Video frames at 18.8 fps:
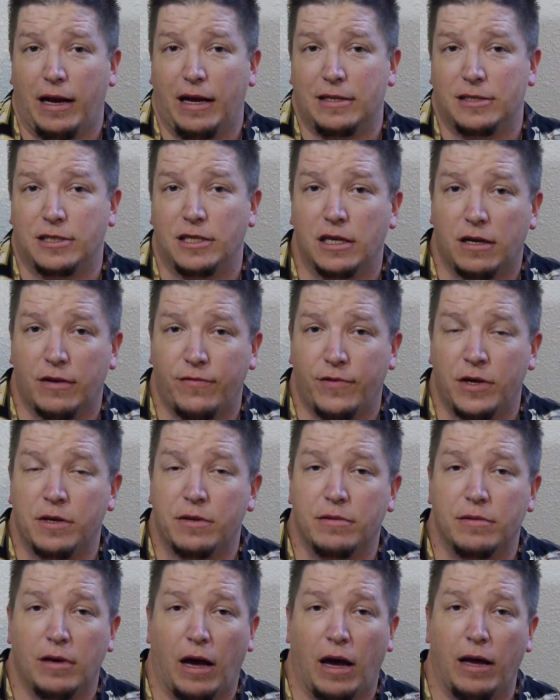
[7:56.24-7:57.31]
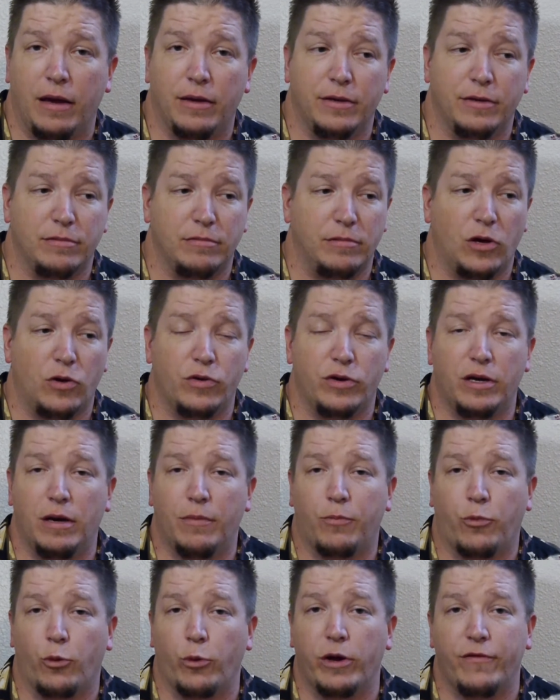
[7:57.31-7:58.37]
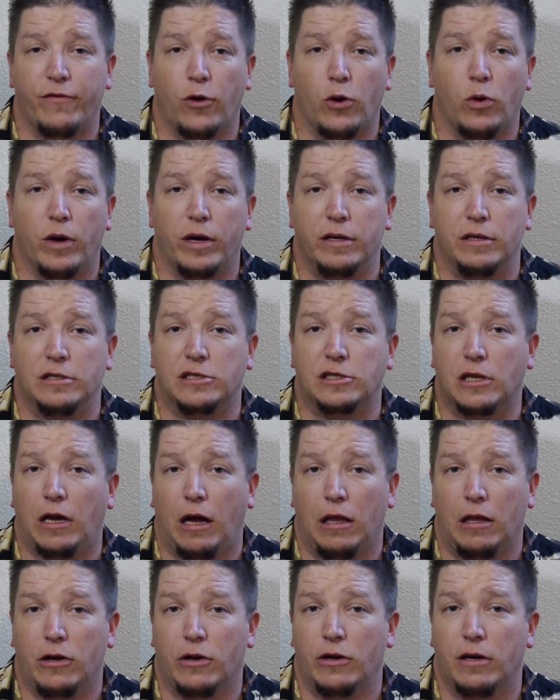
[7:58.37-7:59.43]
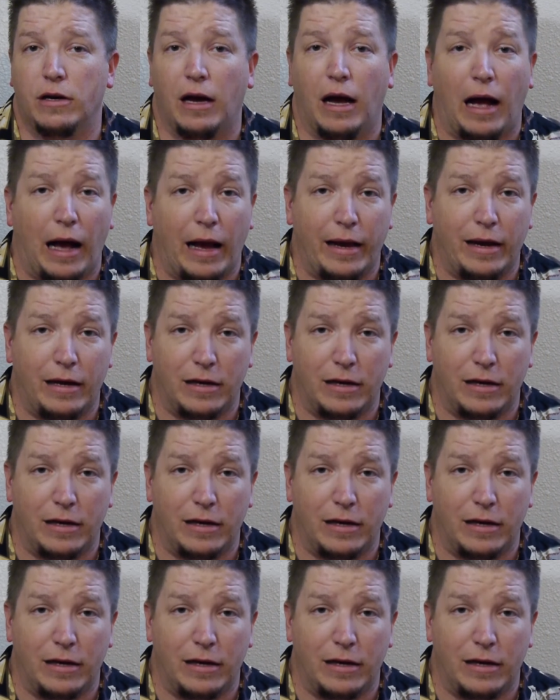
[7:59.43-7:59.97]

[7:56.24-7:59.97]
got sick of it. I loaded up Revo Uninstaller. I